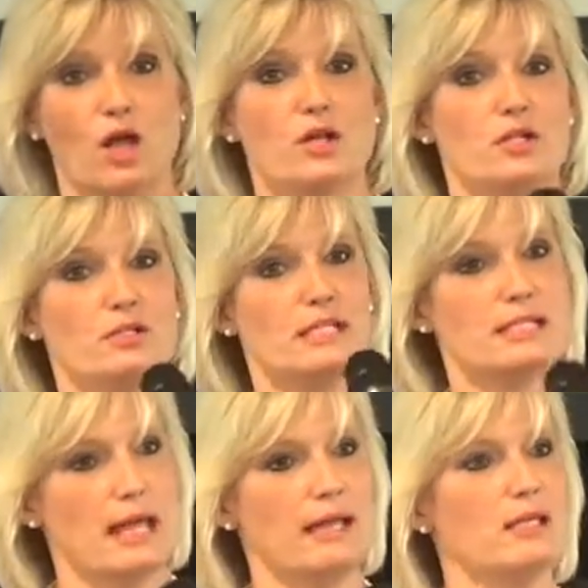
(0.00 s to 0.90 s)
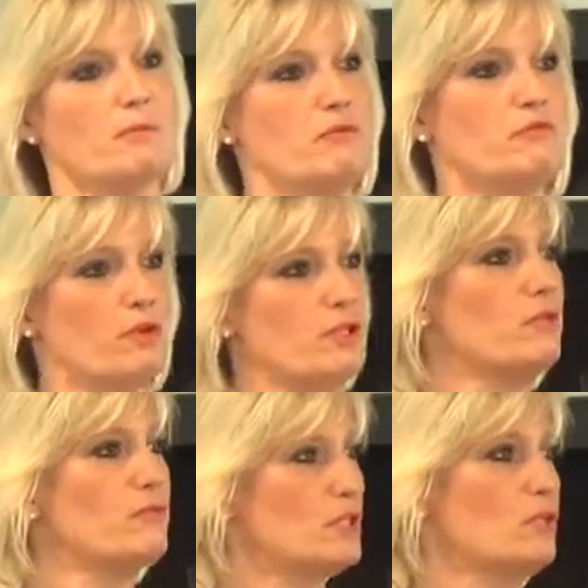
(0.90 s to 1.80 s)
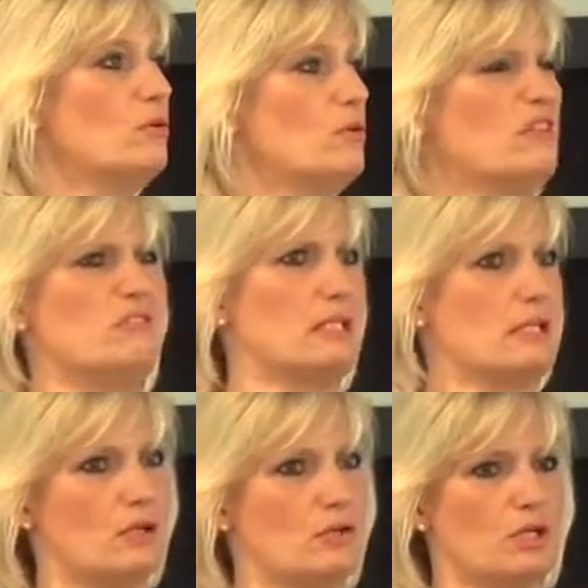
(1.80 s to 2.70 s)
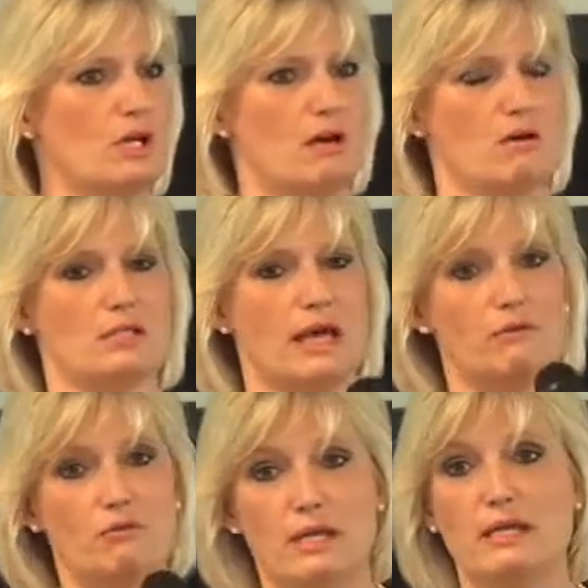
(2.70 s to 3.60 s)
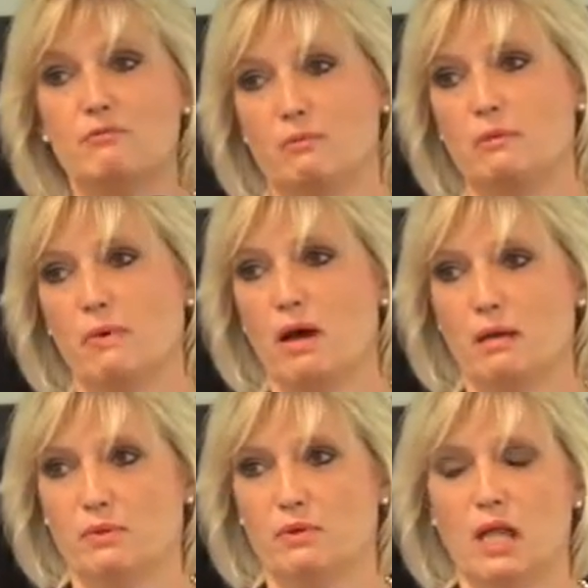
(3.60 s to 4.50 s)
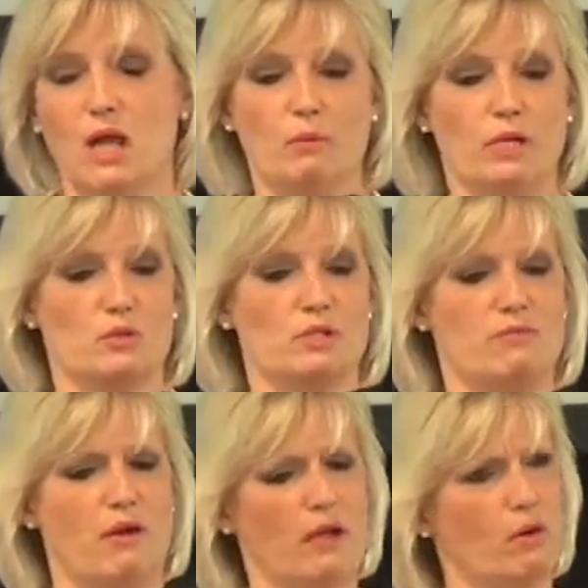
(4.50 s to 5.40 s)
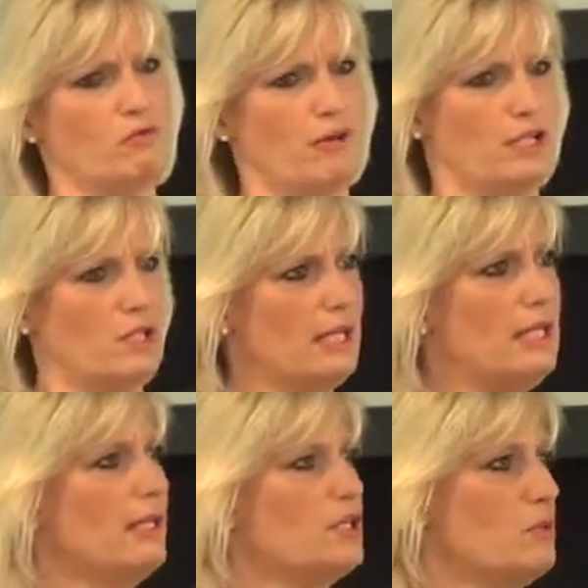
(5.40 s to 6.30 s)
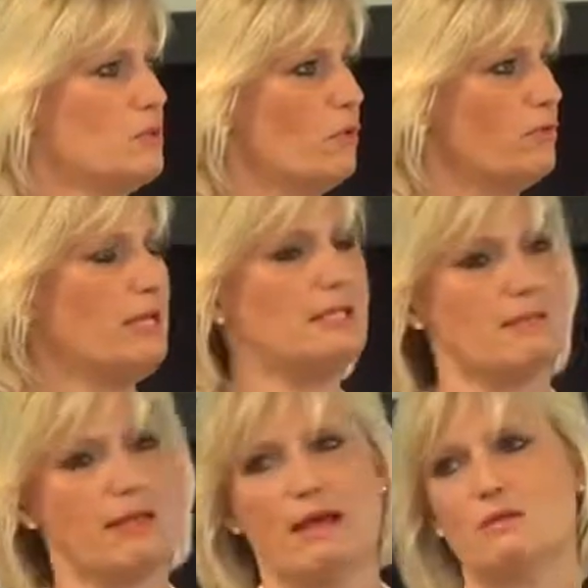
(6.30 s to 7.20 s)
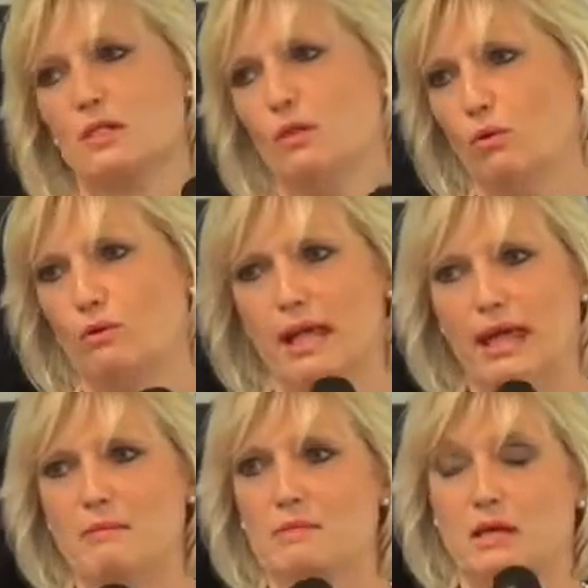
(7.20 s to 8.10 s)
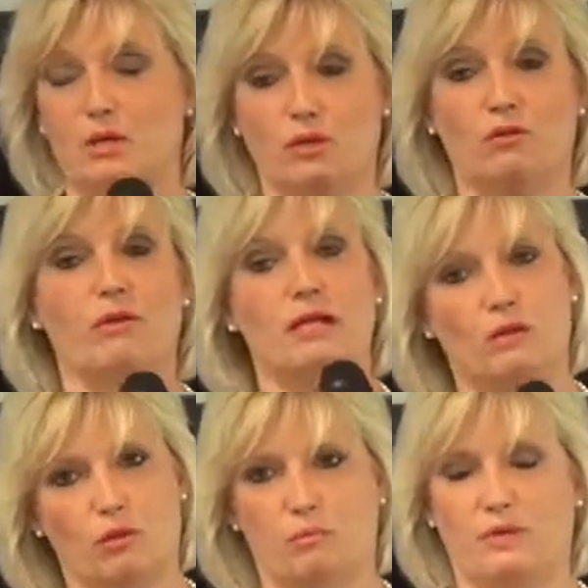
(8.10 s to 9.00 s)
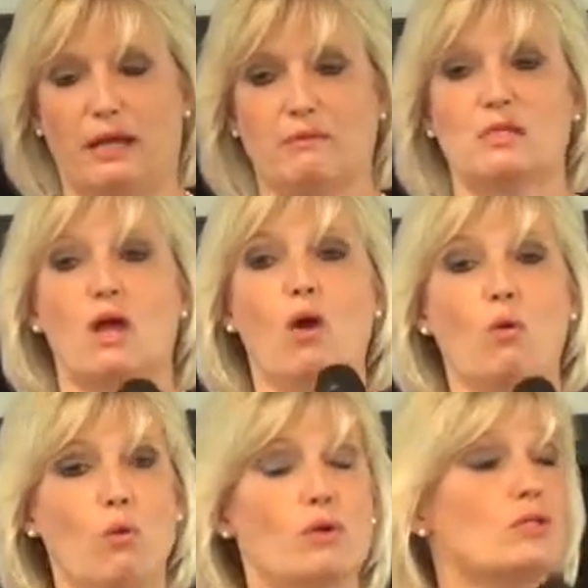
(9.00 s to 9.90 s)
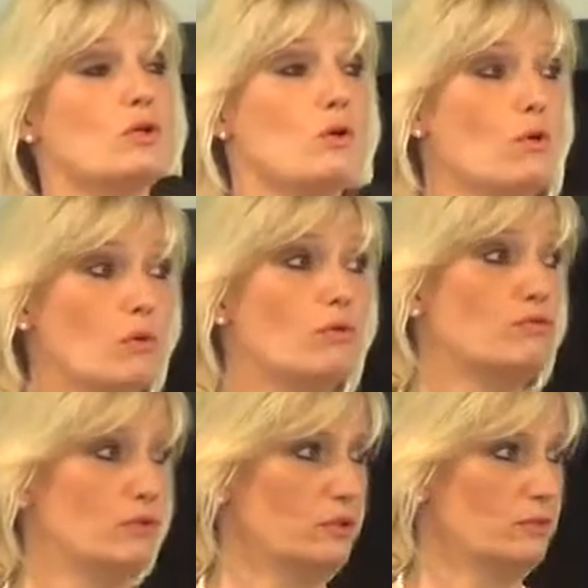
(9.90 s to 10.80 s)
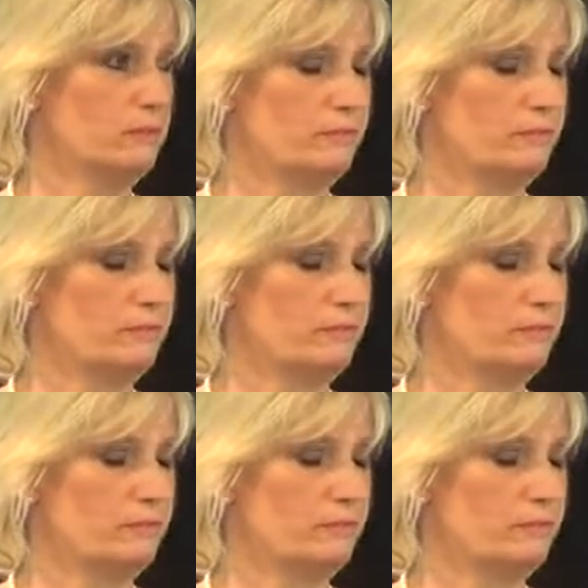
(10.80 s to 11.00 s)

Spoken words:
So to stand up in front of a school of 600 girls and read from the Bible, which was very old-fashioned English, it was all these and thous and long names that I couldn't read, couldn't pronounce, was awful.